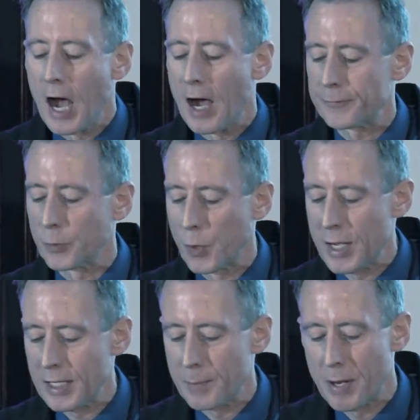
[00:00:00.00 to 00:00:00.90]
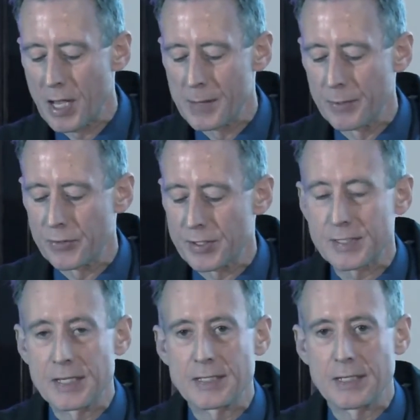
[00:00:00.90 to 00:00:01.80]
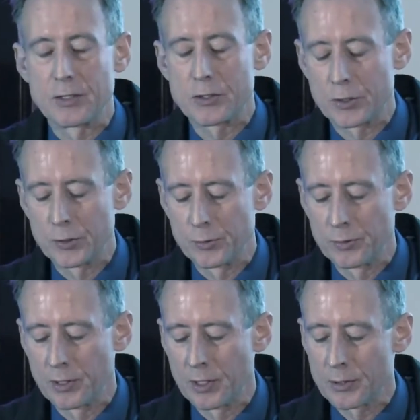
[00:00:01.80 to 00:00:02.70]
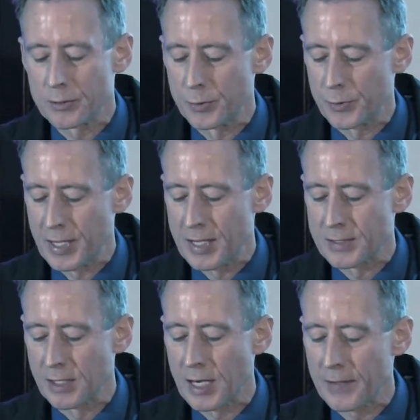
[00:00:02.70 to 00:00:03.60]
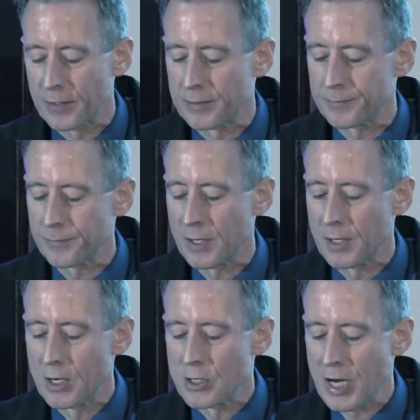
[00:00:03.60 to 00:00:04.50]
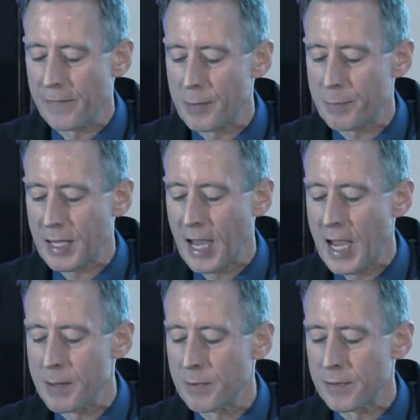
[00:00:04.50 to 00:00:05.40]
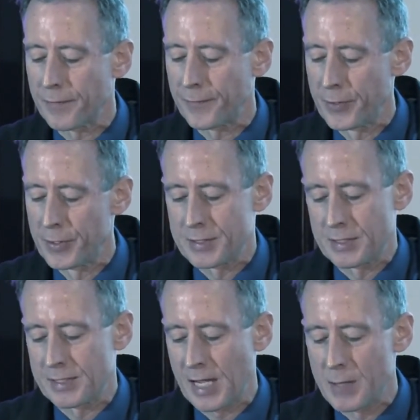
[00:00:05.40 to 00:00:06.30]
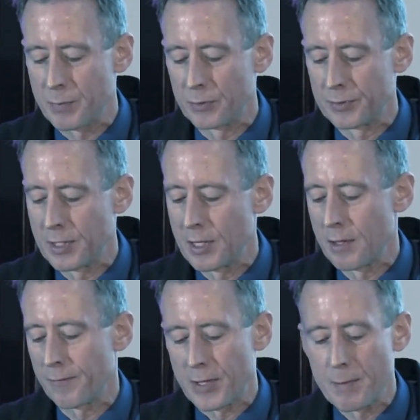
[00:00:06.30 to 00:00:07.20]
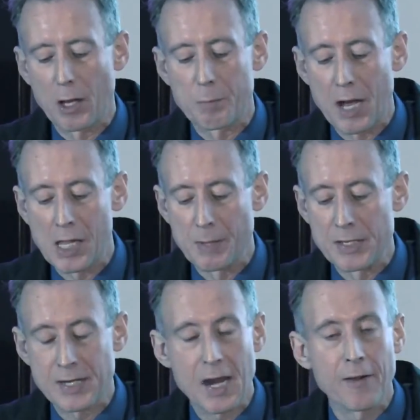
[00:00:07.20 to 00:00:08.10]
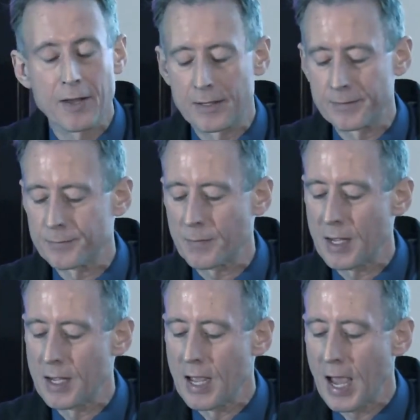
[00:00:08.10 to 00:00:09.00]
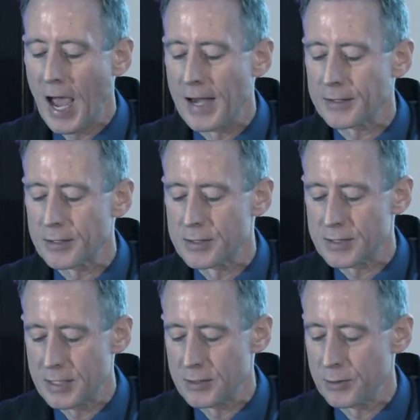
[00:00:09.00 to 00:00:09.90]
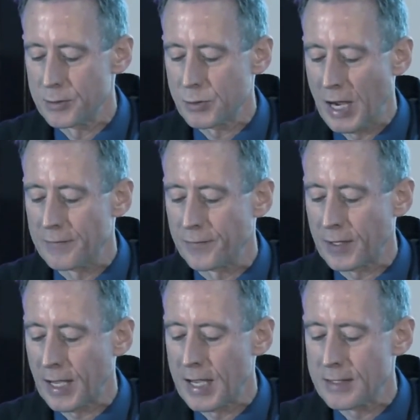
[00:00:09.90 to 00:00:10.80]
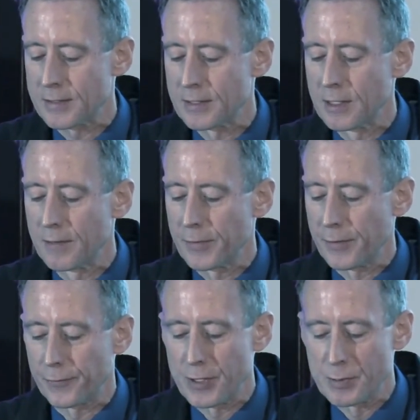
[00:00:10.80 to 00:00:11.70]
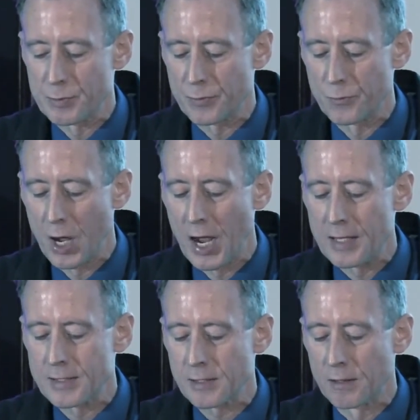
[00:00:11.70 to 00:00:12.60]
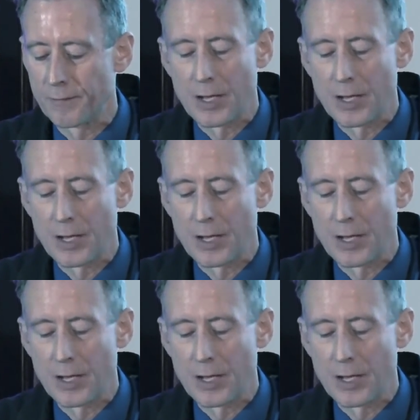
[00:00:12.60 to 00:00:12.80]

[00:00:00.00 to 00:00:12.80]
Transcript: After winning a parliamentary seat in June two thousand eleven, Safak became the first disabled female parliamentarian and continues to advocate for the freedoms and rights of